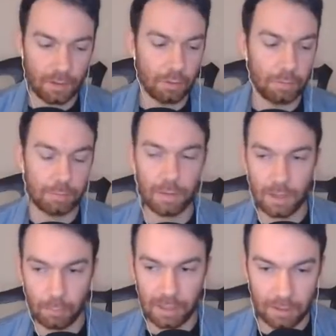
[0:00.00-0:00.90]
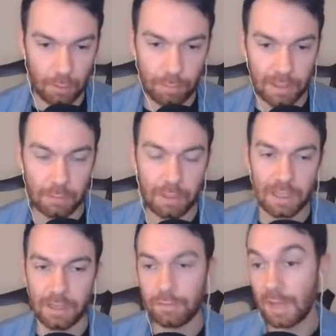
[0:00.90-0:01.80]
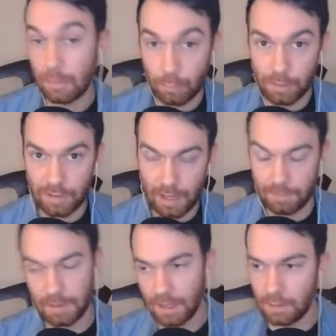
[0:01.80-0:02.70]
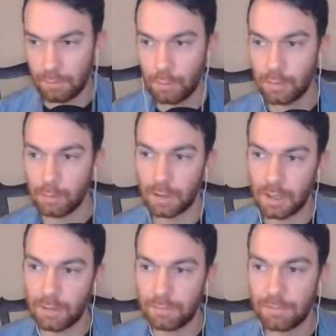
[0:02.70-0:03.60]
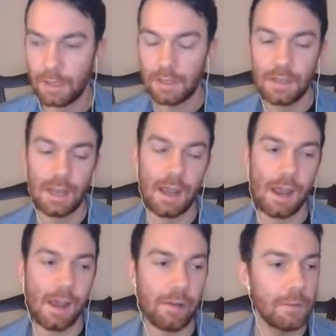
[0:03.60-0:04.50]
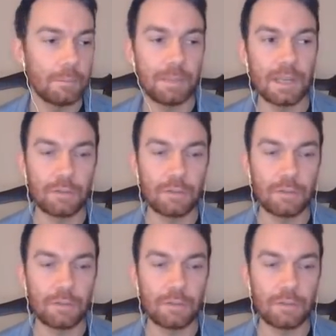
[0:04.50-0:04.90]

will go pretty quickly if that were to happen. And of course, we're kind of being